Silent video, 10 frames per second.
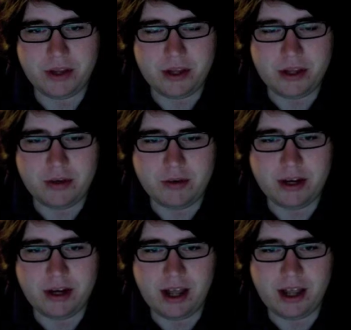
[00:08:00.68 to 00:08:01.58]
You
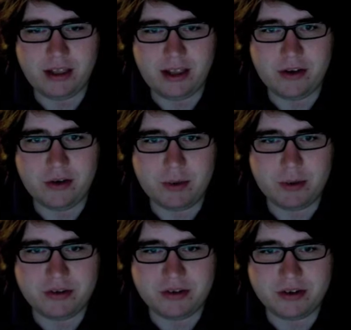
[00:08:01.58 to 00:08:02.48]
cannot let your
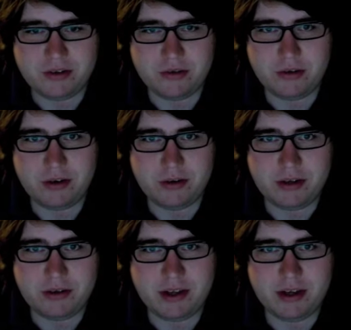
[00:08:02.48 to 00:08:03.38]
emotions control you in
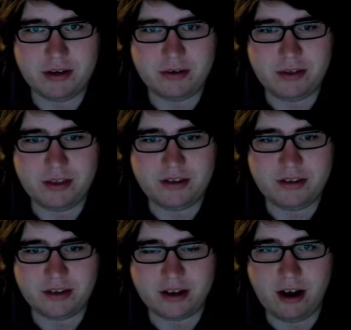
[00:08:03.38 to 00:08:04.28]
Yu-Gi-Oh! This
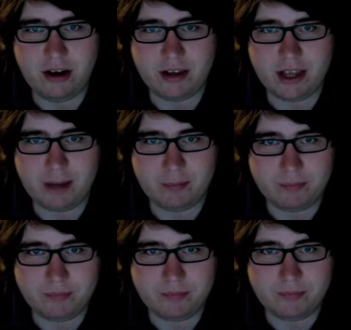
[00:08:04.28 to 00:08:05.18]
is a card game.
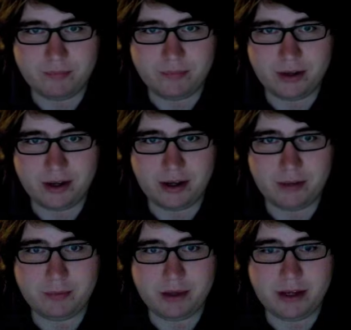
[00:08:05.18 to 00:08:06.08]

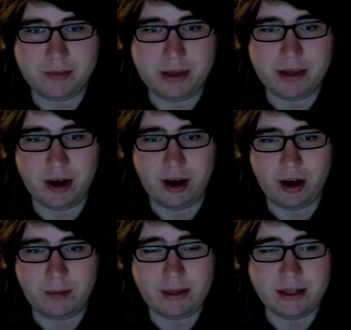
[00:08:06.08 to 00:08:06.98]
You need to be
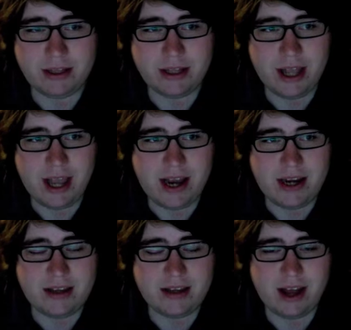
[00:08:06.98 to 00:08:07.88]
calm, and you
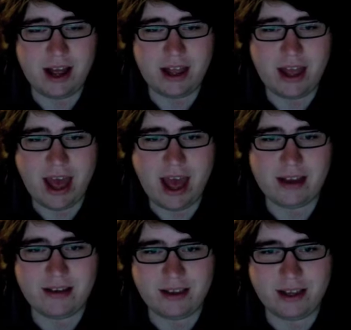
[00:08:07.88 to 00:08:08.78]
need to not
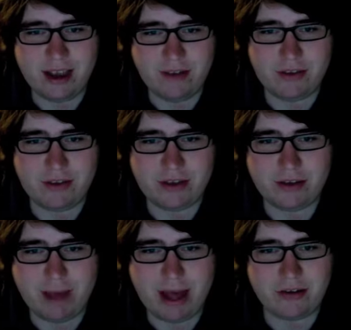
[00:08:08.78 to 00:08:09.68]
act like everything
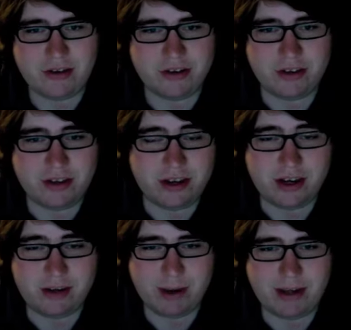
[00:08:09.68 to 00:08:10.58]
matters. You
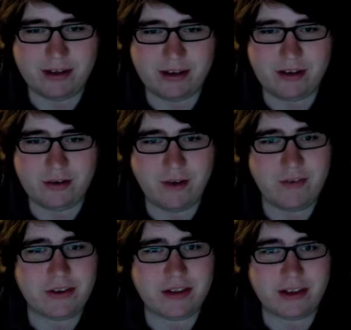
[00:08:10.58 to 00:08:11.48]
basically need to do
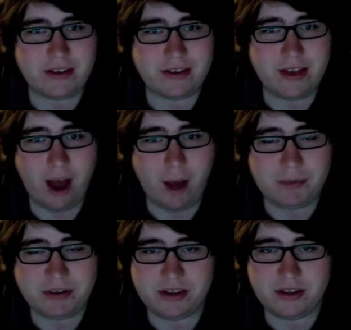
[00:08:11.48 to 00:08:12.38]
everything that's
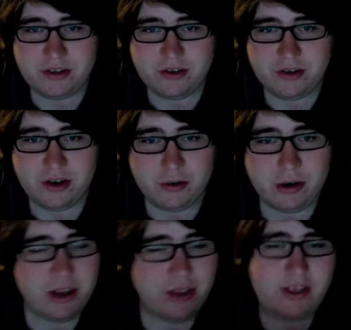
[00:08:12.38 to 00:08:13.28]
opposite the show.
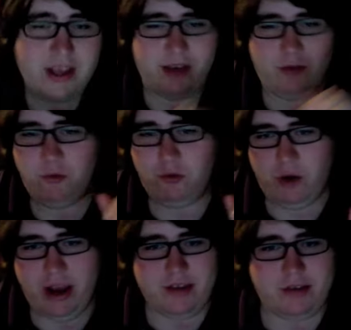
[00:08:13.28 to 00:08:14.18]
They get
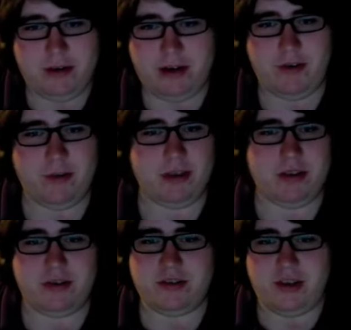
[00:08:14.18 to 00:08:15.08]
way too into it with
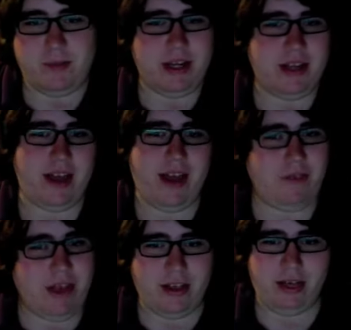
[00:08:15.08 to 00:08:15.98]
their summoning. They have
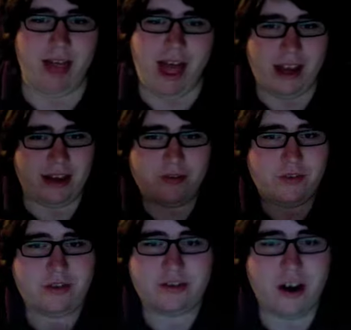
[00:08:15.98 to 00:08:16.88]
like lines for
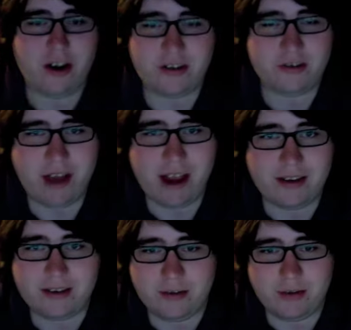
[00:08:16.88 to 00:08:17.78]
the Stardust Dragon
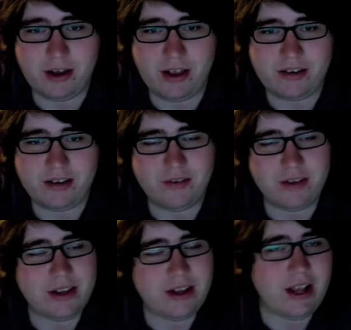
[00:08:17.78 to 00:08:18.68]
summon and all that stuff,
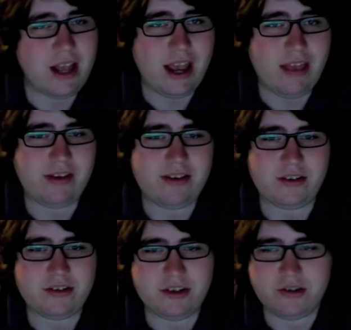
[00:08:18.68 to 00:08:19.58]
and they
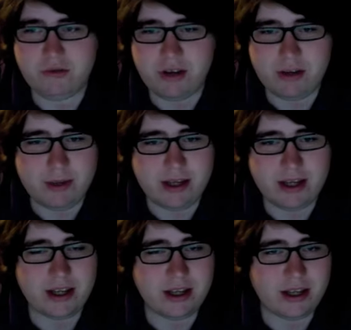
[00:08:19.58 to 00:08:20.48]
start
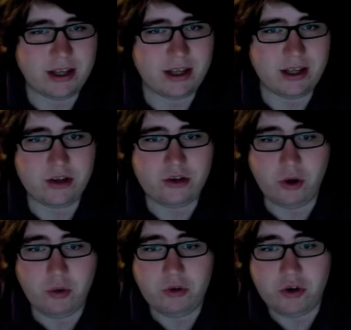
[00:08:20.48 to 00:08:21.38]
screaming.
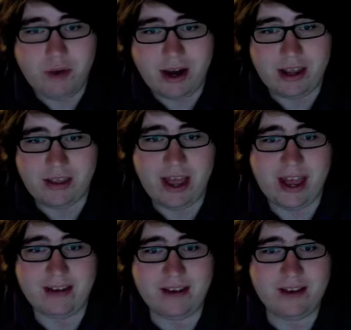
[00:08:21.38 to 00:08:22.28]
Don't do any of that.